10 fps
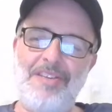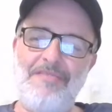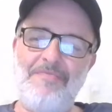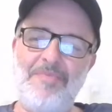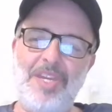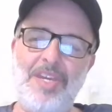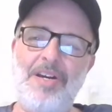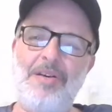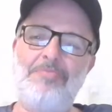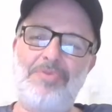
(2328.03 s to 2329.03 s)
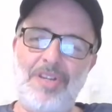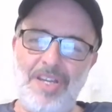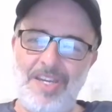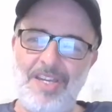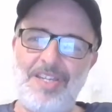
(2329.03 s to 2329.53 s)
Give me a
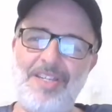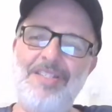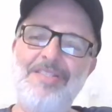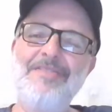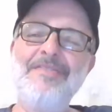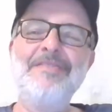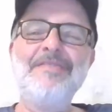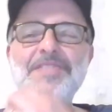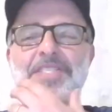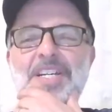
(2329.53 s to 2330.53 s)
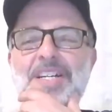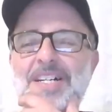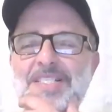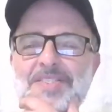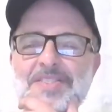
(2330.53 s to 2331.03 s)
break.
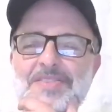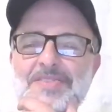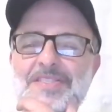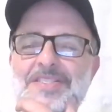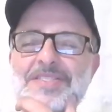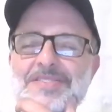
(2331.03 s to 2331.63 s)
Yeah, so.